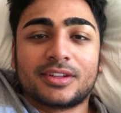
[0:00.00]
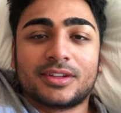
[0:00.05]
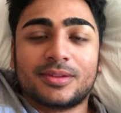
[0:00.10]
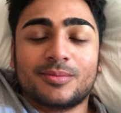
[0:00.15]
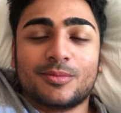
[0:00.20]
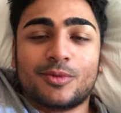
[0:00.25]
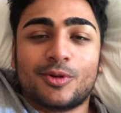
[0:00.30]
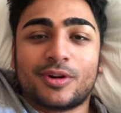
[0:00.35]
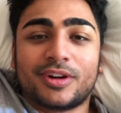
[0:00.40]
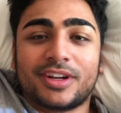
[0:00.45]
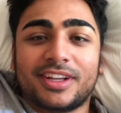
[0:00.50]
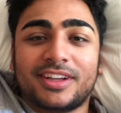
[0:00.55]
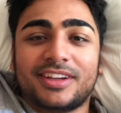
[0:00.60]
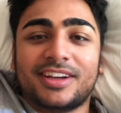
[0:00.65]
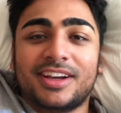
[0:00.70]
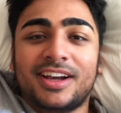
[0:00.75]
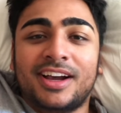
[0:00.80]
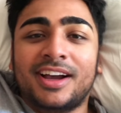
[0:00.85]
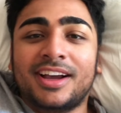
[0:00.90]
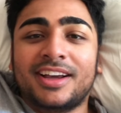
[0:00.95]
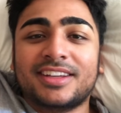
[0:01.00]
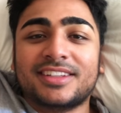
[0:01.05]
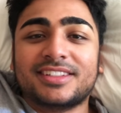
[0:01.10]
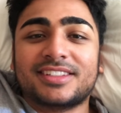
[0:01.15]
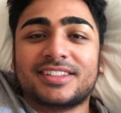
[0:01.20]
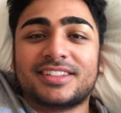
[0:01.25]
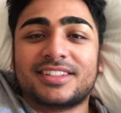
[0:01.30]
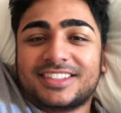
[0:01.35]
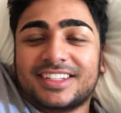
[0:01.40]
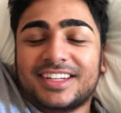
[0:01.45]
Good morning,
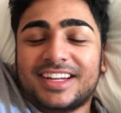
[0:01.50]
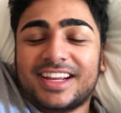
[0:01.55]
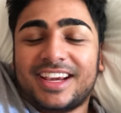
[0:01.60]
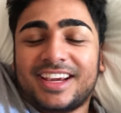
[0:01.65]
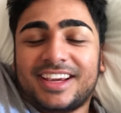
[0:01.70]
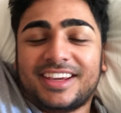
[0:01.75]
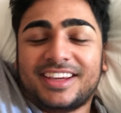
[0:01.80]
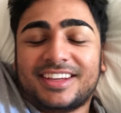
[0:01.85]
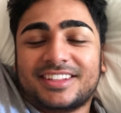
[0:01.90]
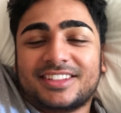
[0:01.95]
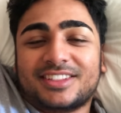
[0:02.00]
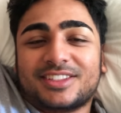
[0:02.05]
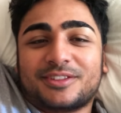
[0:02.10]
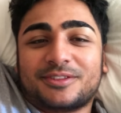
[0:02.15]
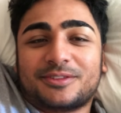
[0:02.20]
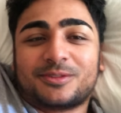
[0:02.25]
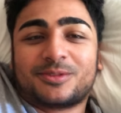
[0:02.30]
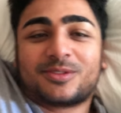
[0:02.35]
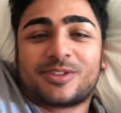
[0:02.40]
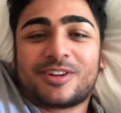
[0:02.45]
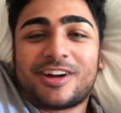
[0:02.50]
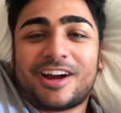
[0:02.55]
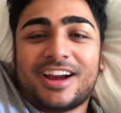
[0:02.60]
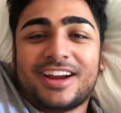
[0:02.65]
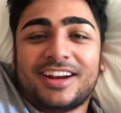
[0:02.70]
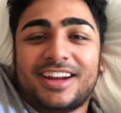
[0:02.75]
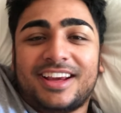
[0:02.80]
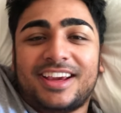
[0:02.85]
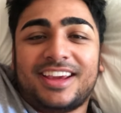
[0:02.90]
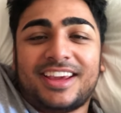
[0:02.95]
guys. Today it's
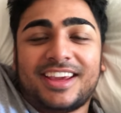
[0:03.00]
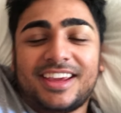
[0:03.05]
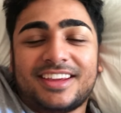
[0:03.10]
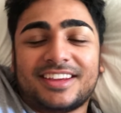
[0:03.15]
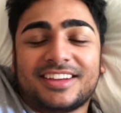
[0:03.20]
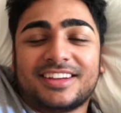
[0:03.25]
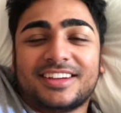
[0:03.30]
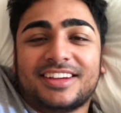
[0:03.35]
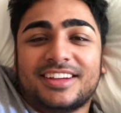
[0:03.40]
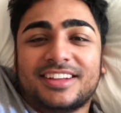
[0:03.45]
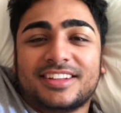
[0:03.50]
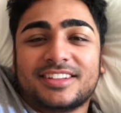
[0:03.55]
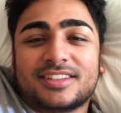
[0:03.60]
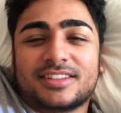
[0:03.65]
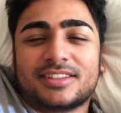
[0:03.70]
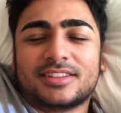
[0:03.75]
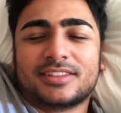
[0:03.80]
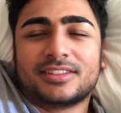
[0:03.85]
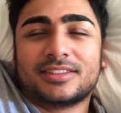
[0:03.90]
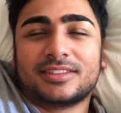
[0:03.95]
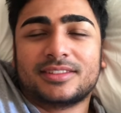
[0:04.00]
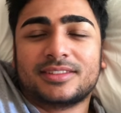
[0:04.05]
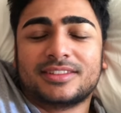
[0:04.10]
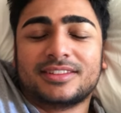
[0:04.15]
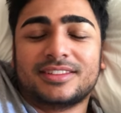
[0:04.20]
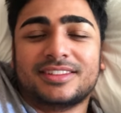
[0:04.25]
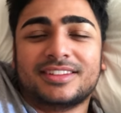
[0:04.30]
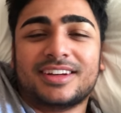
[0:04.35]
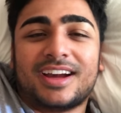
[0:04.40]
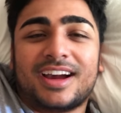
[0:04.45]
Friday. It's
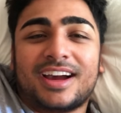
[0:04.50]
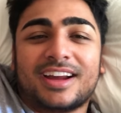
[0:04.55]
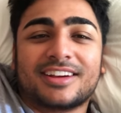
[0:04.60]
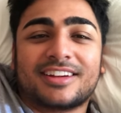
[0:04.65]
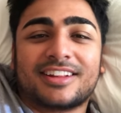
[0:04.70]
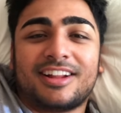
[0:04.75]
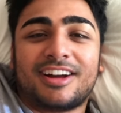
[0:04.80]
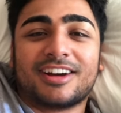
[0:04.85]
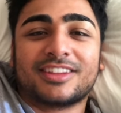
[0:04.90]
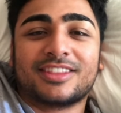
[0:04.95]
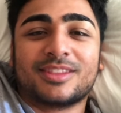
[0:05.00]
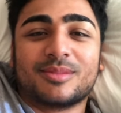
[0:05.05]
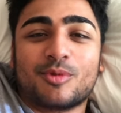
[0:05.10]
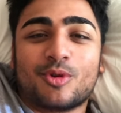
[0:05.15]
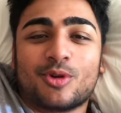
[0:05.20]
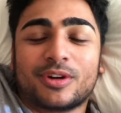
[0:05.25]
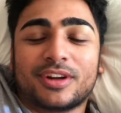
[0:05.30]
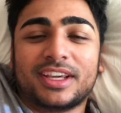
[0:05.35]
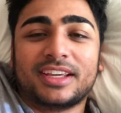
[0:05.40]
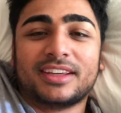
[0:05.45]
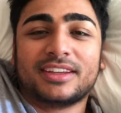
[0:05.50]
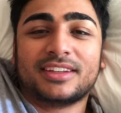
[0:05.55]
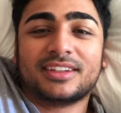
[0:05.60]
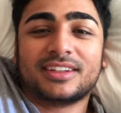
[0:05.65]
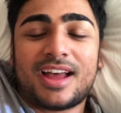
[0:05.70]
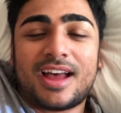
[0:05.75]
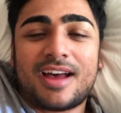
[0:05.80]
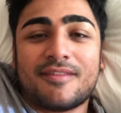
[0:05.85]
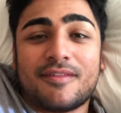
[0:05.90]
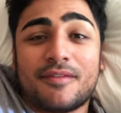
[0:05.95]
9 o'clock in the morning.
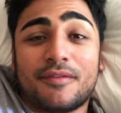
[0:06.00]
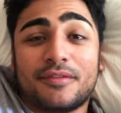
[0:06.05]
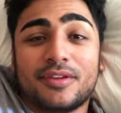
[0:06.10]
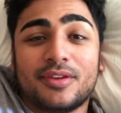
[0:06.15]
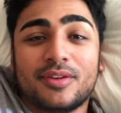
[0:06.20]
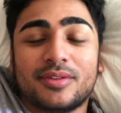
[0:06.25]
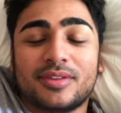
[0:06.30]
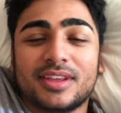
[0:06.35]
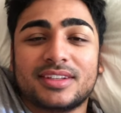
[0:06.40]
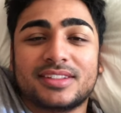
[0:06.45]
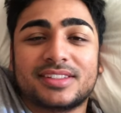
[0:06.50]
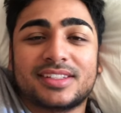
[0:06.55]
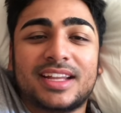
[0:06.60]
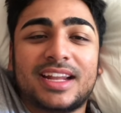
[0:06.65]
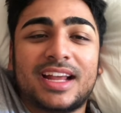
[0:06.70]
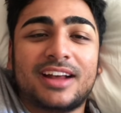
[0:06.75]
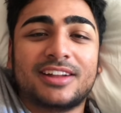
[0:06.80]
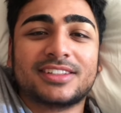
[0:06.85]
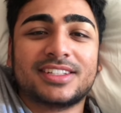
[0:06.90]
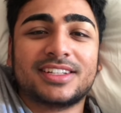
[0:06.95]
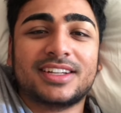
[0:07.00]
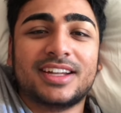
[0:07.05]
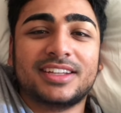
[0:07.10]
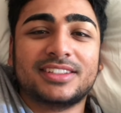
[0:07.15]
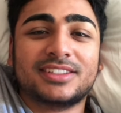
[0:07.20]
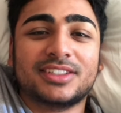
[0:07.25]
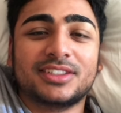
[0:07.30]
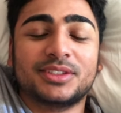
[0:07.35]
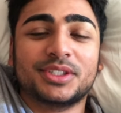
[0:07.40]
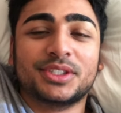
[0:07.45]
I have a few things set out today
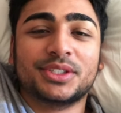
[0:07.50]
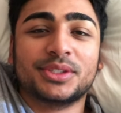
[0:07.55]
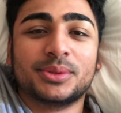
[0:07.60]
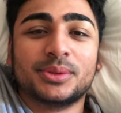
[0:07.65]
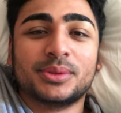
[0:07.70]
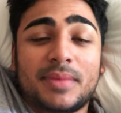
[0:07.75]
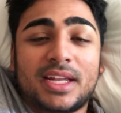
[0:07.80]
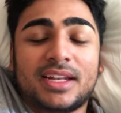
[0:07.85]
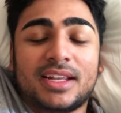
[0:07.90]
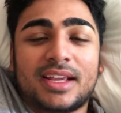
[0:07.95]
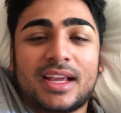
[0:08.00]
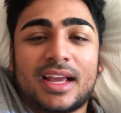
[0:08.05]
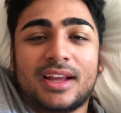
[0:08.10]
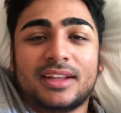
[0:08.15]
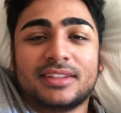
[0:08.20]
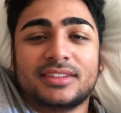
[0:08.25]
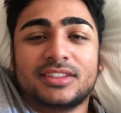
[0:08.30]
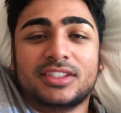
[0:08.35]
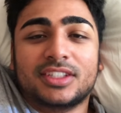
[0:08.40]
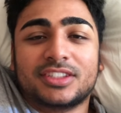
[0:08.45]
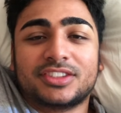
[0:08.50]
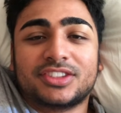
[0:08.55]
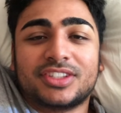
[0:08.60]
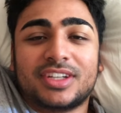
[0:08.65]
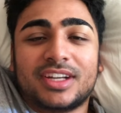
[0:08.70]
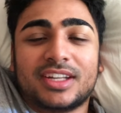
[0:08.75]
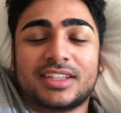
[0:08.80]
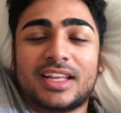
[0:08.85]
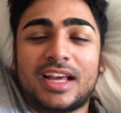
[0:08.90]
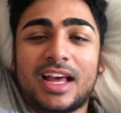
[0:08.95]
to do. Meeting
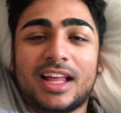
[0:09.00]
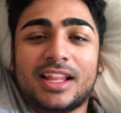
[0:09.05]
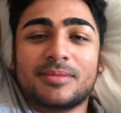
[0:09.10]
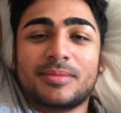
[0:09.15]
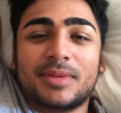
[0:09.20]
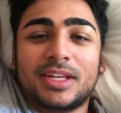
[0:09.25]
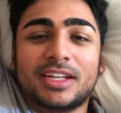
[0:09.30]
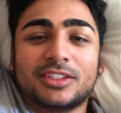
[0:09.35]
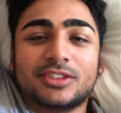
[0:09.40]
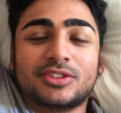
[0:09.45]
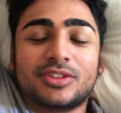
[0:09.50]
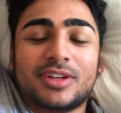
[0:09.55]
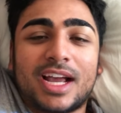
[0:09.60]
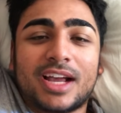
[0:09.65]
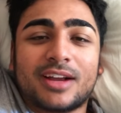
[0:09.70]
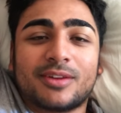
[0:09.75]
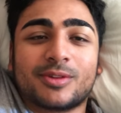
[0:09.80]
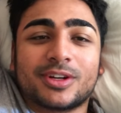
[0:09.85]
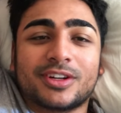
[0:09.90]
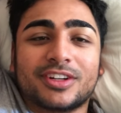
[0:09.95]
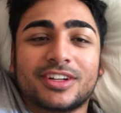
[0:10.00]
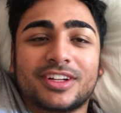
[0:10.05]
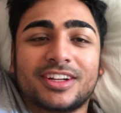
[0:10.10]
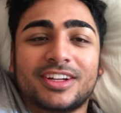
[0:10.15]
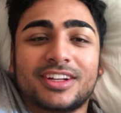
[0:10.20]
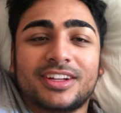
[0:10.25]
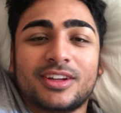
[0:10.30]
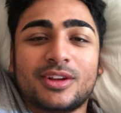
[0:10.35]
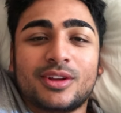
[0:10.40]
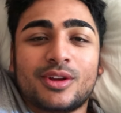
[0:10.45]
Diksha at the Alameda track. We're gonna